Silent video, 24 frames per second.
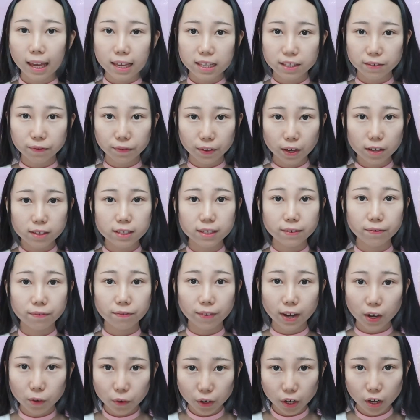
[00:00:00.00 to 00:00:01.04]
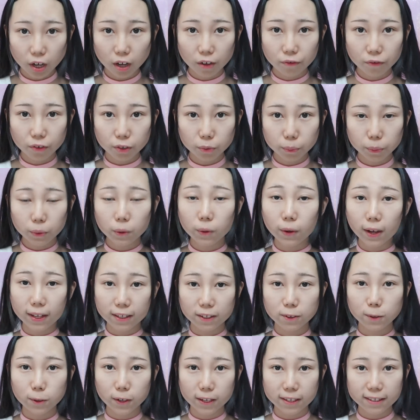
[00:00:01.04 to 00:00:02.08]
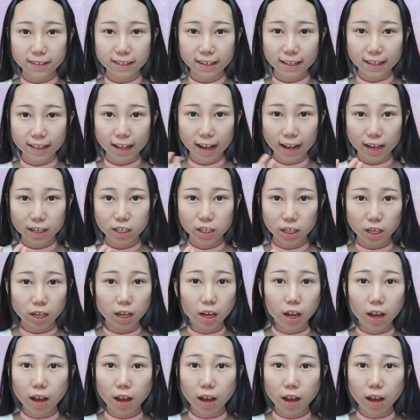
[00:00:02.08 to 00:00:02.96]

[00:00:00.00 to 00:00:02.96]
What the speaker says: It feels very comfortable, and you can see that